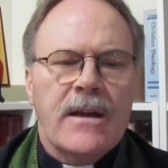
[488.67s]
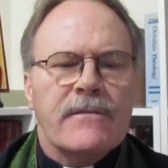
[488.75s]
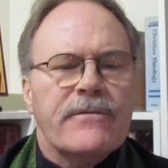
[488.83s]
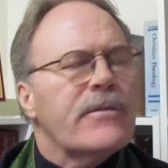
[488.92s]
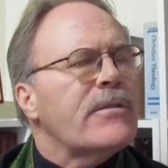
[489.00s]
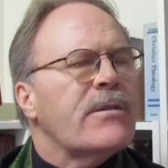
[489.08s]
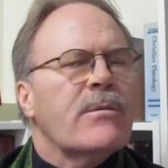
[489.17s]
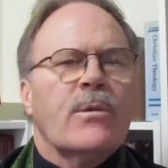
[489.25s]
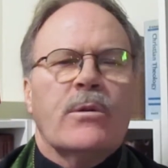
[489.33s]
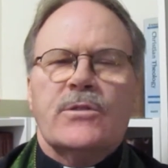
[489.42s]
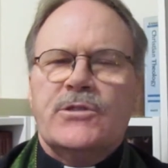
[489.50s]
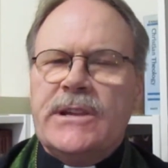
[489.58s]

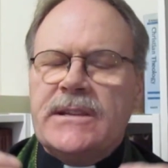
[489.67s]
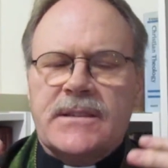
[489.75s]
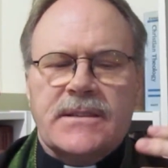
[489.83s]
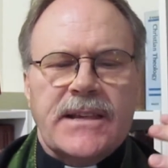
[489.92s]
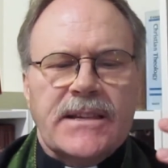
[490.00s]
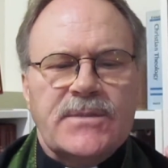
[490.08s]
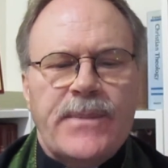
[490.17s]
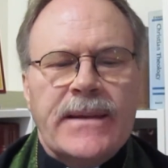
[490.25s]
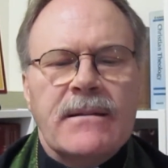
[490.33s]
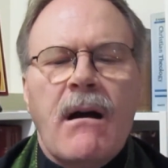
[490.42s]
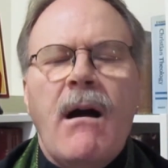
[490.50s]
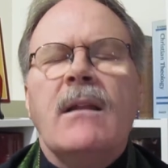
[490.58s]
Furthermore, Jesus has
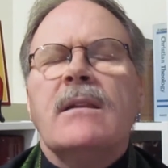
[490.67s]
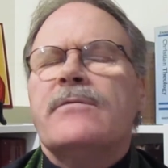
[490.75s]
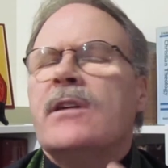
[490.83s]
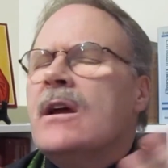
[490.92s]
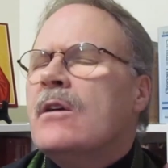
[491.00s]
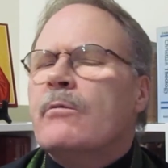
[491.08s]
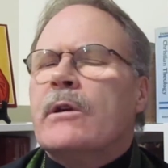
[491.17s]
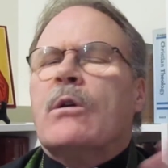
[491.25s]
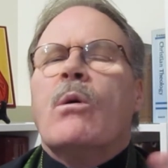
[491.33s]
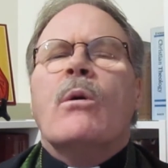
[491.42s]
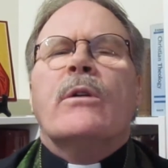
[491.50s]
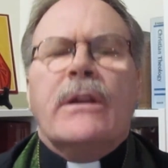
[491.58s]
spent all of
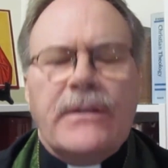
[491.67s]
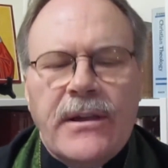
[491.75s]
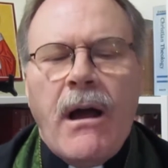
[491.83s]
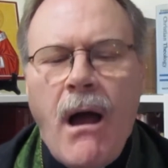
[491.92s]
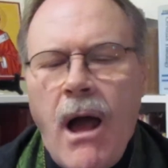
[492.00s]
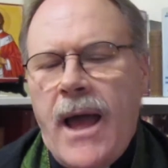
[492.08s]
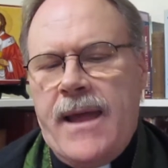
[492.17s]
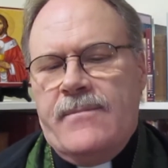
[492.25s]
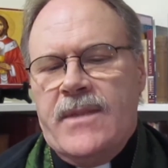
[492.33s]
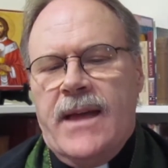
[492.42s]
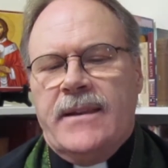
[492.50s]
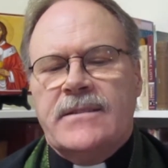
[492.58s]
recorded time,
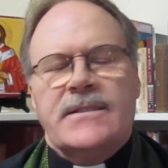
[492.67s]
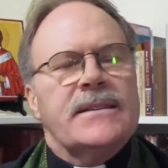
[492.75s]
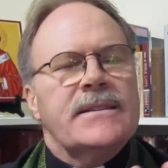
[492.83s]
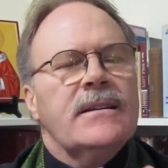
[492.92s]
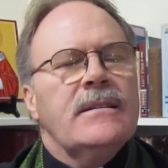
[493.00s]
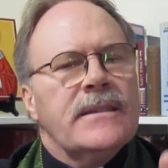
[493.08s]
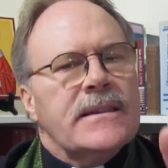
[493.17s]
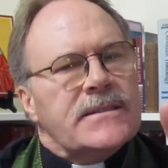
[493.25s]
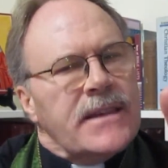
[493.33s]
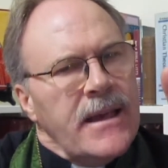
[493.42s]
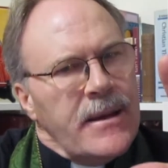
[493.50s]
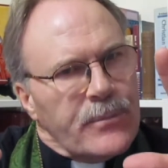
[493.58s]
that is, until
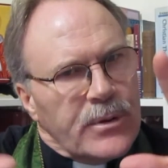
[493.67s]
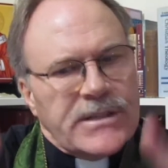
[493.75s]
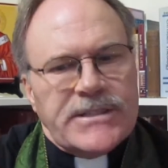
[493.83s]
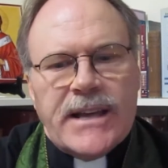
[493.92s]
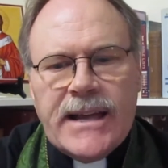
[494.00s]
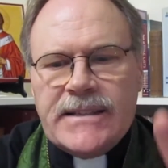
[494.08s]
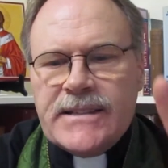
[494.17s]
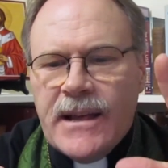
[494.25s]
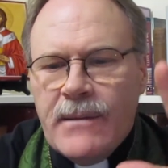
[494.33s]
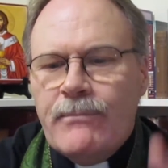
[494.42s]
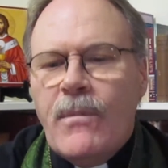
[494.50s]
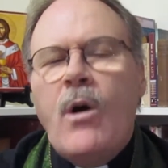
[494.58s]
this precise
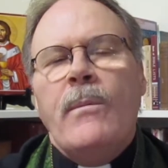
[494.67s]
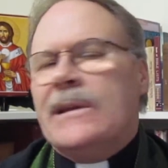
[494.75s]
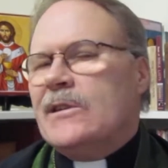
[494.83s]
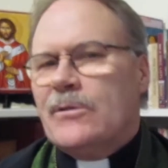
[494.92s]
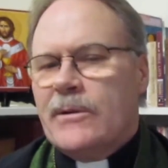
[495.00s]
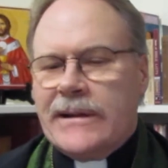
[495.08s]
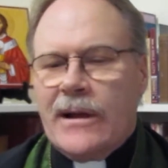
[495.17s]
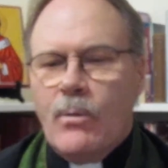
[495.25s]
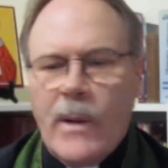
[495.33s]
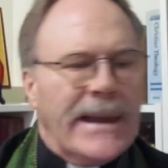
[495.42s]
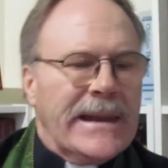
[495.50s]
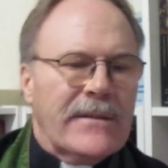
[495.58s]
moment during a
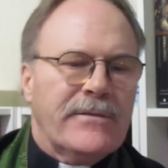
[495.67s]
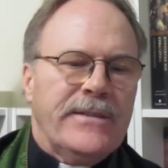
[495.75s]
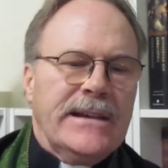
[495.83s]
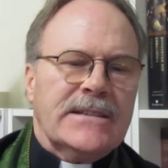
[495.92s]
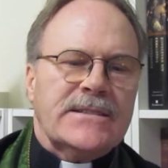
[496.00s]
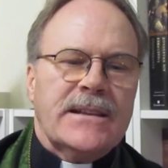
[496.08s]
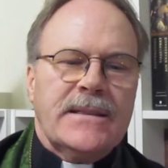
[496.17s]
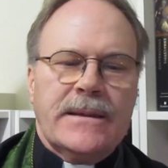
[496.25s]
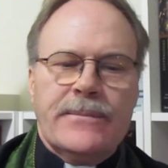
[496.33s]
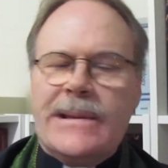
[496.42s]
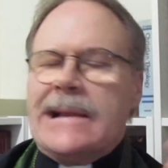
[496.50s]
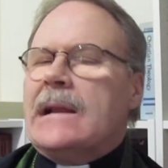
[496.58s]
wedding feast in the
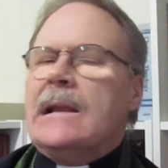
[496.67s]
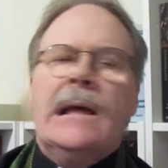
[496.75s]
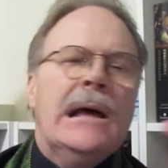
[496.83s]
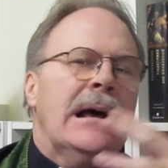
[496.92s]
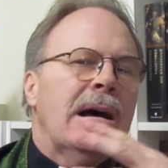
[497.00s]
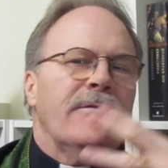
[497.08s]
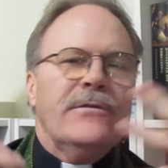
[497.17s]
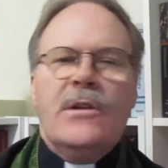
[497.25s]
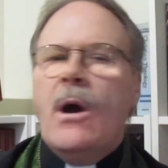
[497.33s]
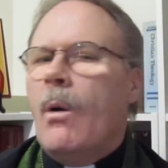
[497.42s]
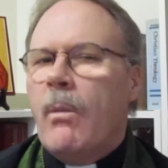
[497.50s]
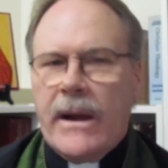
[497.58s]
middle of
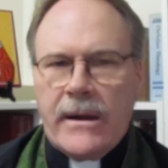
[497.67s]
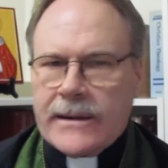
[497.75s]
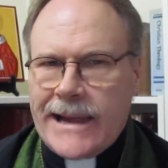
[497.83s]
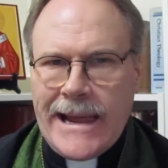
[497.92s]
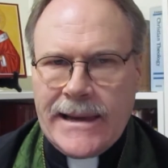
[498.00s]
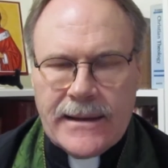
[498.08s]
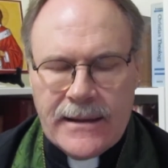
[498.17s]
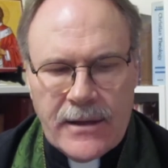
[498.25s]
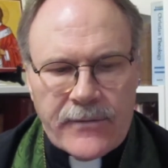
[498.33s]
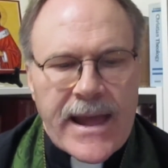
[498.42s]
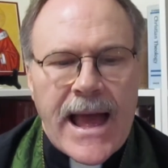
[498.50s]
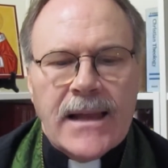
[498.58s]
nowhere, Cana
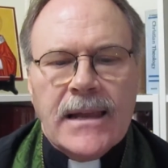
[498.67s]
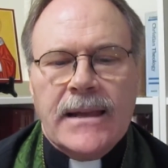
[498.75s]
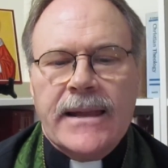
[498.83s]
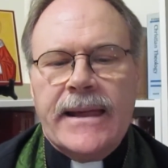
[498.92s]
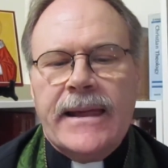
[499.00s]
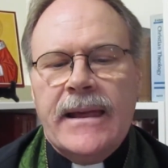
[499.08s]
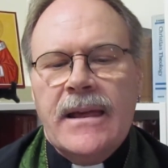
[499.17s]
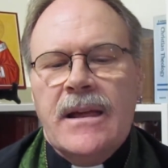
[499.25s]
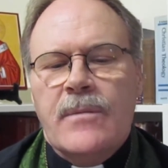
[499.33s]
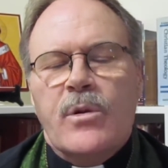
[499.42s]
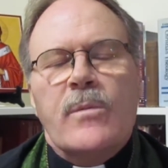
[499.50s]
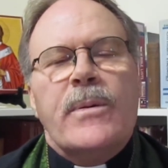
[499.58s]
of Galilee,
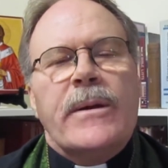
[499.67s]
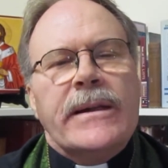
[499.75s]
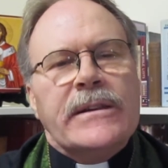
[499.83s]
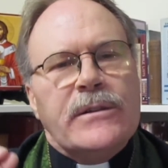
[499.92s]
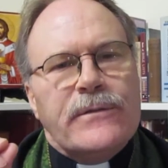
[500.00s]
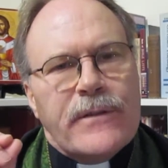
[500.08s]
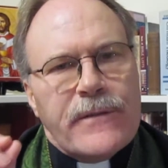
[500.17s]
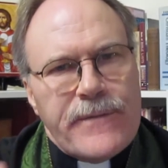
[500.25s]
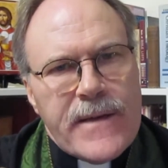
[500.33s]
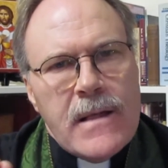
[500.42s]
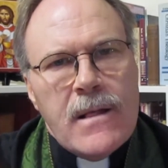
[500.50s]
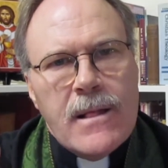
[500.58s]
preparing to
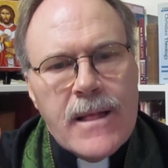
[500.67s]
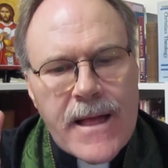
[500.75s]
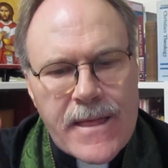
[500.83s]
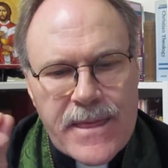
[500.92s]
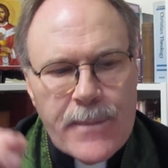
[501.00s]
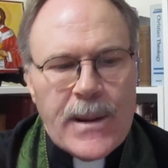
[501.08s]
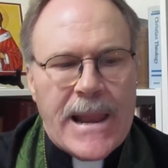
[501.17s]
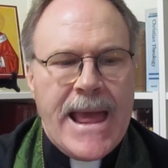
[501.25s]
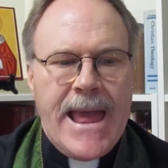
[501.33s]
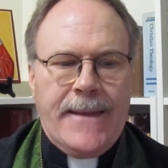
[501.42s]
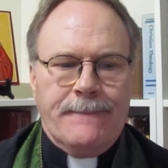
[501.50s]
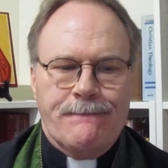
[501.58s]
fulfill the
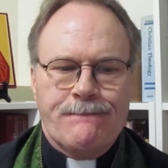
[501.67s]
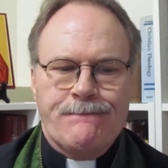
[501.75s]
plan.